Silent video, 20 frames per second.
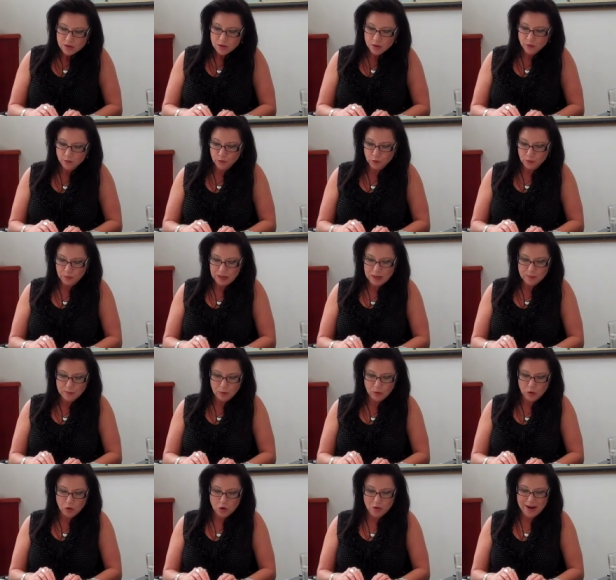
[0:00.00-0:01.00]
So for
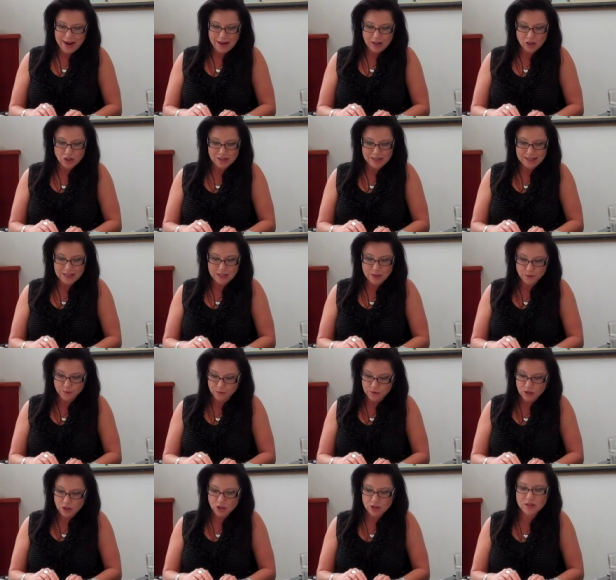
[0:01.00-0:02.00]
people who are actually
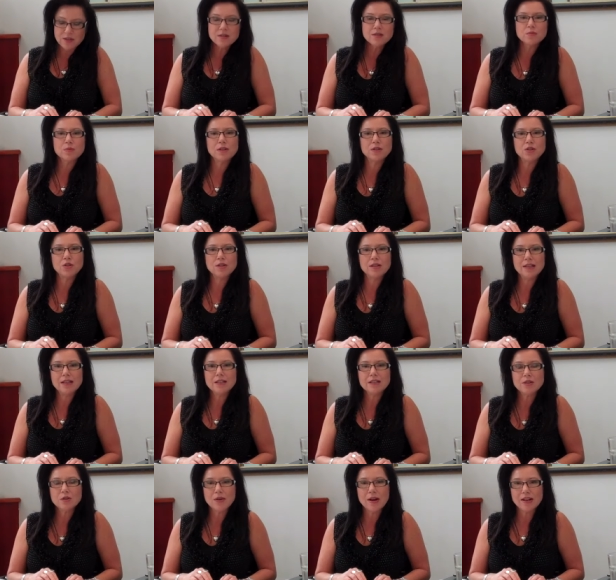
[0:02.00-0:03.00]
deficient, when you
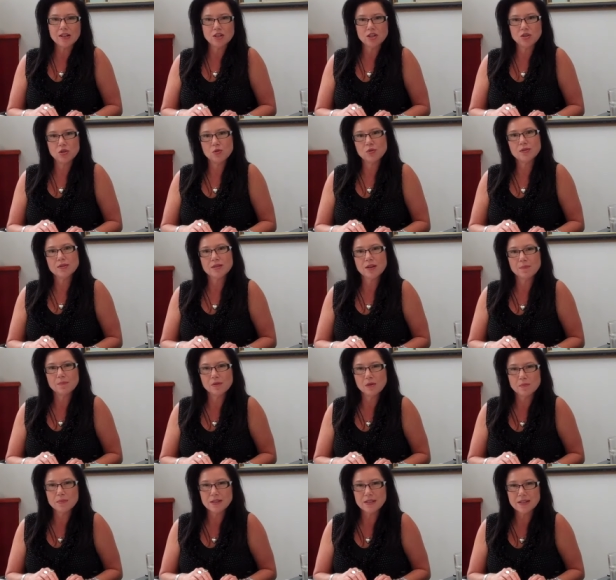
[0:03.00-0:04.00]
need to actually use
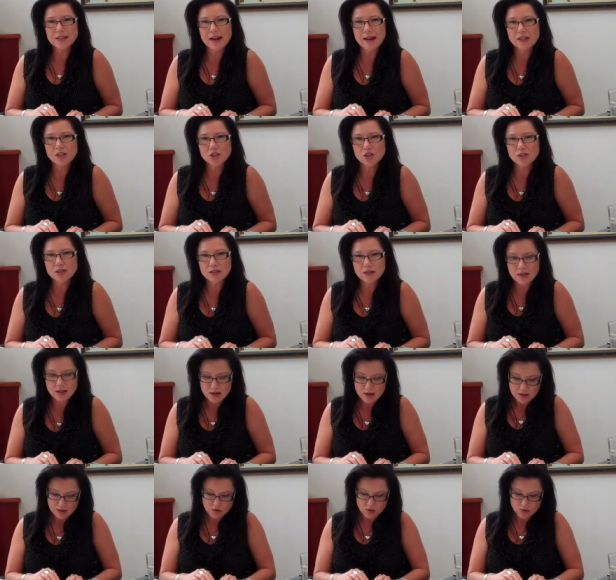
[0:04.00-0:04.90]
supplementation,